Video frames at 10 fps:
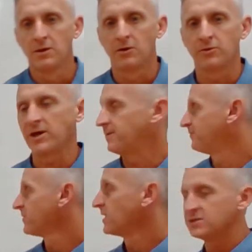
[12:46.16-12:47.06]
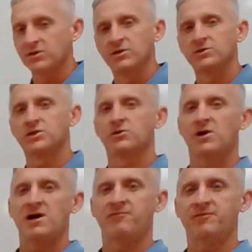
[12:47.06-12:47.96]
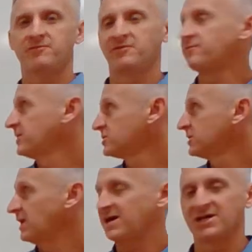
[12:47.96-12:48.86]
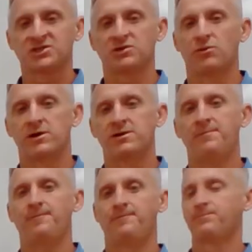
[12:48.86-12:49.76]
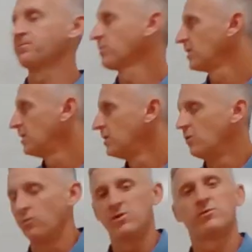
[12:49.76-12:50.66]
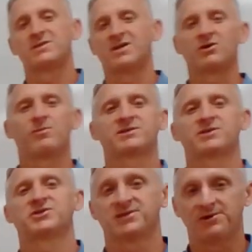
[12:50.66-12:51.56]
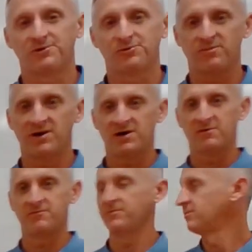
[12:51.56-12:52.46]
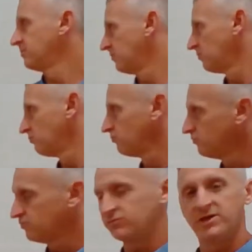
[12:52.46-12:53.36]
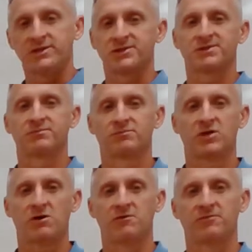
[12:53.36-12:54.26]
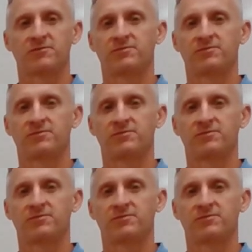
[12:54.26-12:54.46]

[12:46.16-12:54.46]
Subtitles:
Okay, so here's a graph of the function x squared. We want to talk about the slope of this curve.